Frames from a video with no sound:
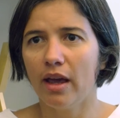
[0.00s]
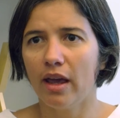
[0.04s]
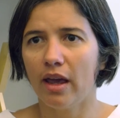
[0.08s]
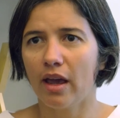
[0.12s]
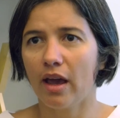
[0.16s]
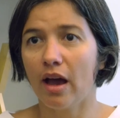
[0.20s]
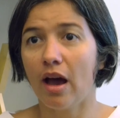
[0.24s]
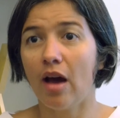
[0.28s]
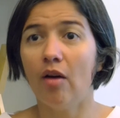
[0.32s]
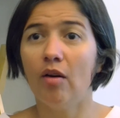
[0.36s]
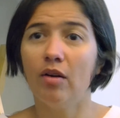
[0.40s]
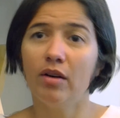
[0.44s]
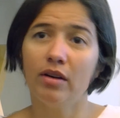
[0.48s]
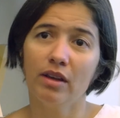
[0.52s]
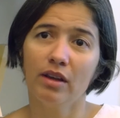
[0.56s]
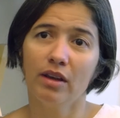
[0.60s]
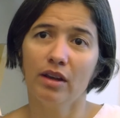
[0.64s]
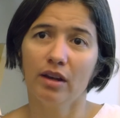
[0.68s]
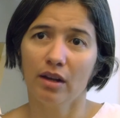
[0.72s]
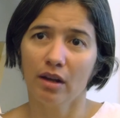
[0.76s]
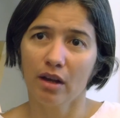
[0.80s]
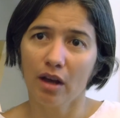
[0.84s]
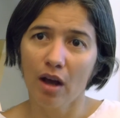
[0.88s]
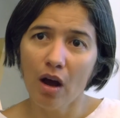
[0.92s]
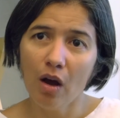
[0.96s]
Eh, how are they
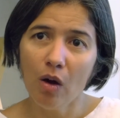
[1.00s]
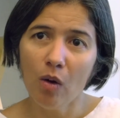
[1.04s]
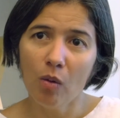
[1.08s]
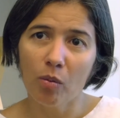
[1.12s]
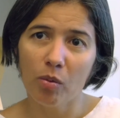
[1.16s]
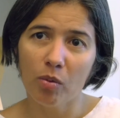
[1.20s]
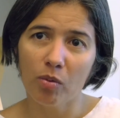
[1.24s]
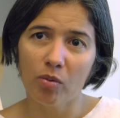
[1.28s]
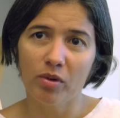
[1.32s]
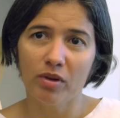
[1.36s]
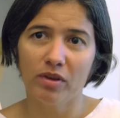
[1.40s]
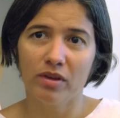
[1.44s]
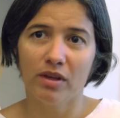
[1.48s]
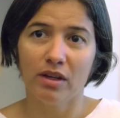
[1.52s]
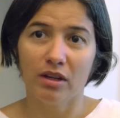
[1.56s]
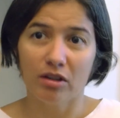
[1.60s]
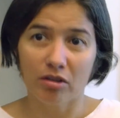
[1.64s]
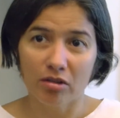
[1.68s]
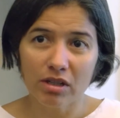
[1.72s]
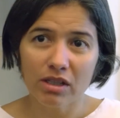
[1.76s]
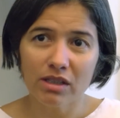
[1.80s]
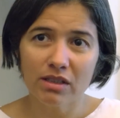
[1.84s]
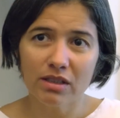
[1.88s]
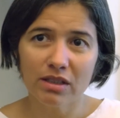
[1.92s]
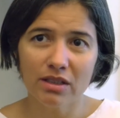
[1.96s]
going to cope with
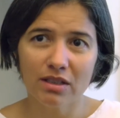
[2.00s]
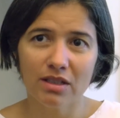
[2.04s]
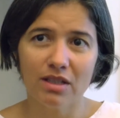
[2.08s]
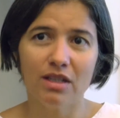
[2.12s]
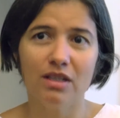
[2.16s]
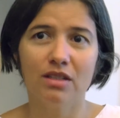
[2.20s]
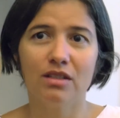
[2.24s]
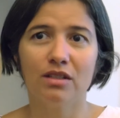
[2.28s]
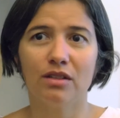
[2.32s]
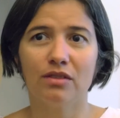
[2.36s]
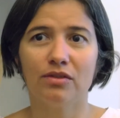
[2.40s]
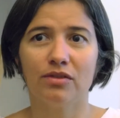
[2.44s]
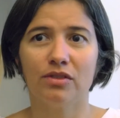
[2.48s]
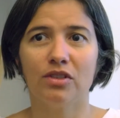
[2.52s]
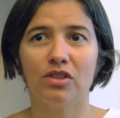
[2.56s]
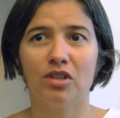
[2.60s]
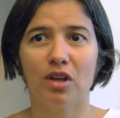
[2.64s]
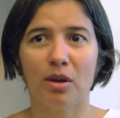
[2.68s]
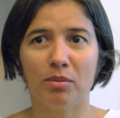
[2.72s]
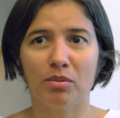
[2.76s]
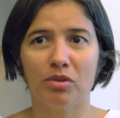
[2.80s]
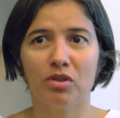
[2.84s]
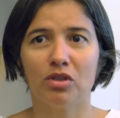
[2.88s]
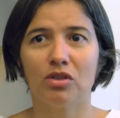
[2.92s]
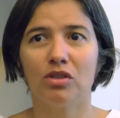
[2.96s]
increasing sea surface
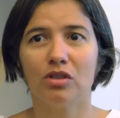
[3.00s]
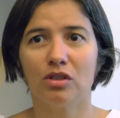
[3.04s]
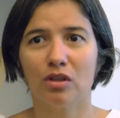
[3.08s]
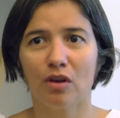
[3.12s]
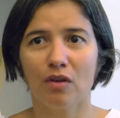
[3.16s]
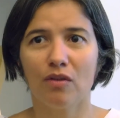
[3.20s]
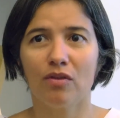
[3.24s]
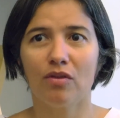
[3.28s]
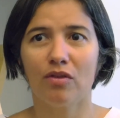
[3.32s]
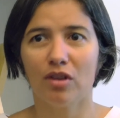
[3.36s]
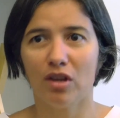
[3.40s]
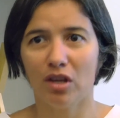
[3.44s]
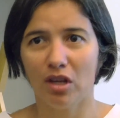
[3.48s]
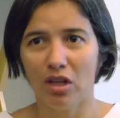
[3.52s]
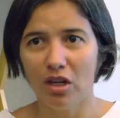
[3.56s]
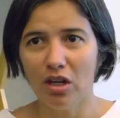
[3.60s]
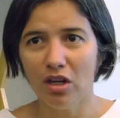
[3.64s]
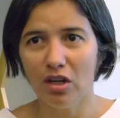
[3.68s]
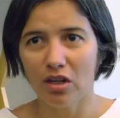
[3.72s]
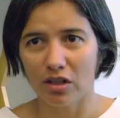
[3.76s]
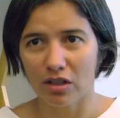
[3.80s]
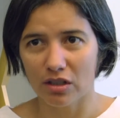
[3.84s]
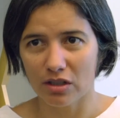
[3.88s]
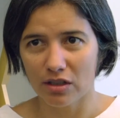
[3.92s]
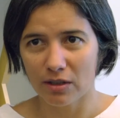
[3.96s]
temperatures over the
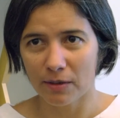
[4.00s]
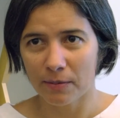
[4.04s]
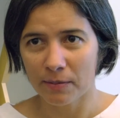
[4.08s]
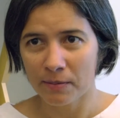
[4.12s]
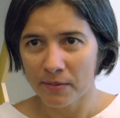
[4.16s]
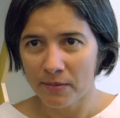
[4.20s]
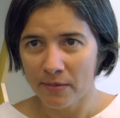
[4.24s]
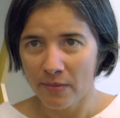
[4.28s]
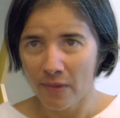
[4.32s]
years?